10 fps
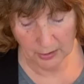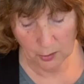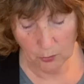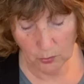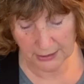
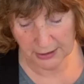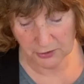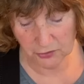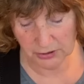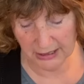What in
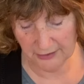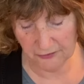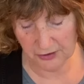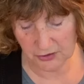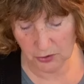your
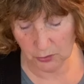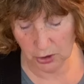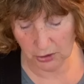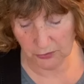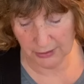life is no
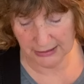longer in